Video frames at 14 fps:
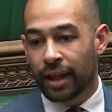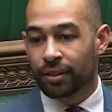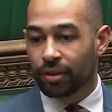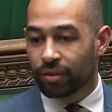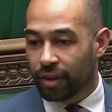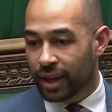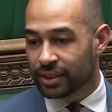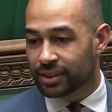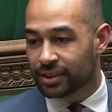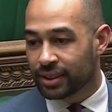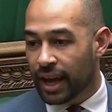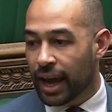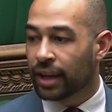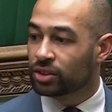and the
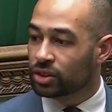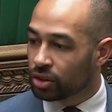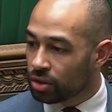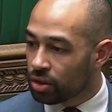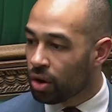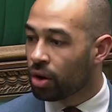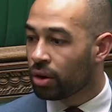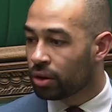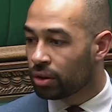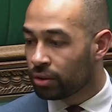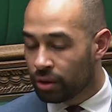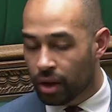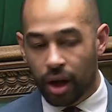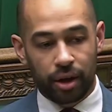rest, and to
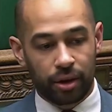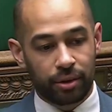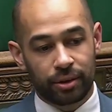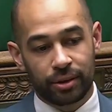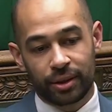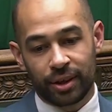not know